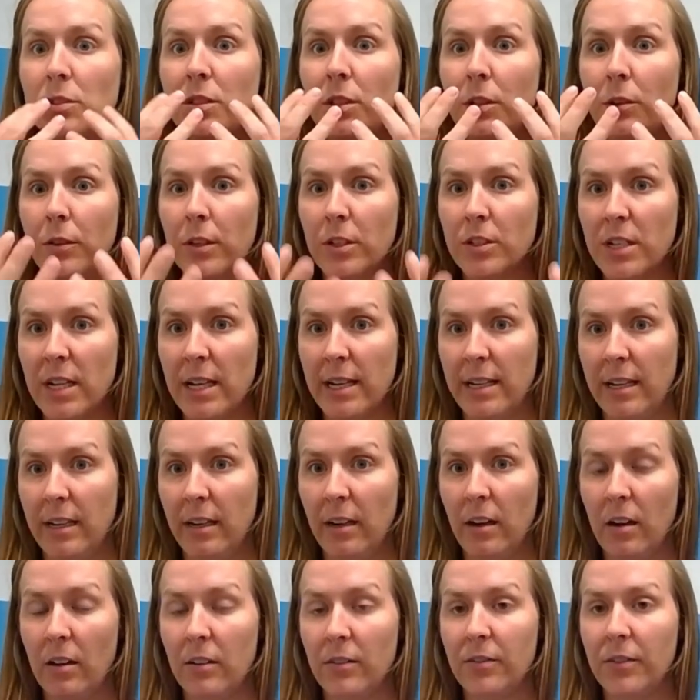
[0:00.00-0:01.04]
they're taking
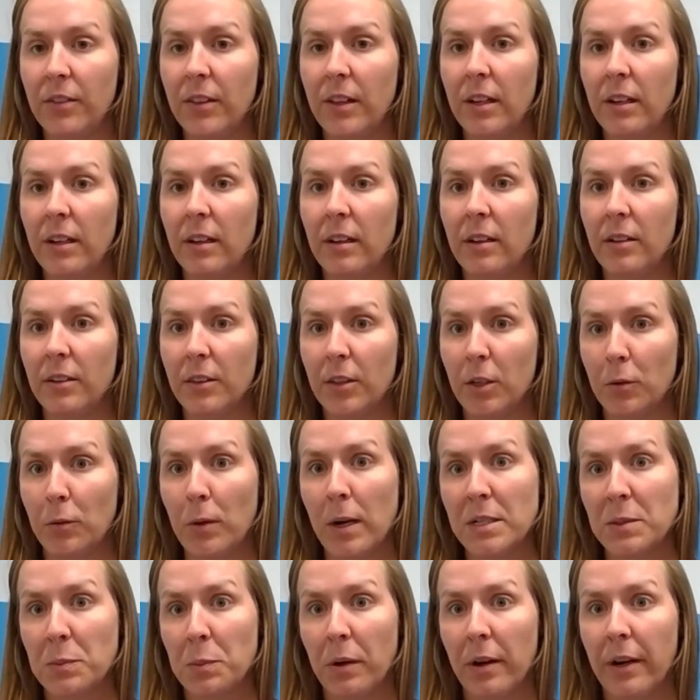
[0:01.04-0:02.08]
off their
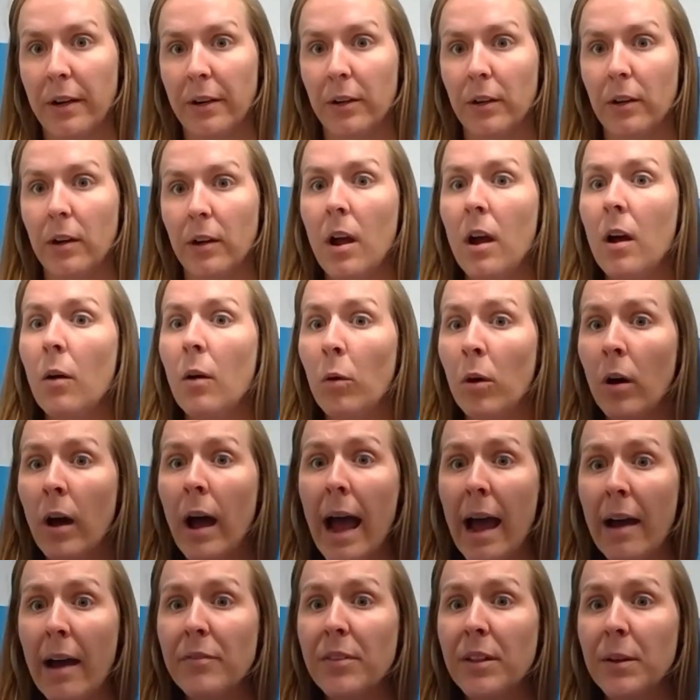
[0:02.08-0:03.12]
respirator, well,
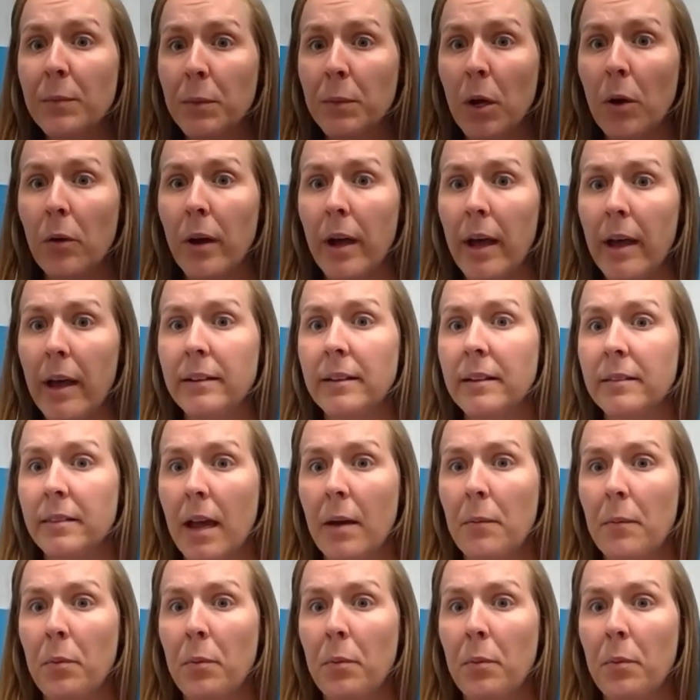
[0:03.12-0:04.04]
have them go ahead and at that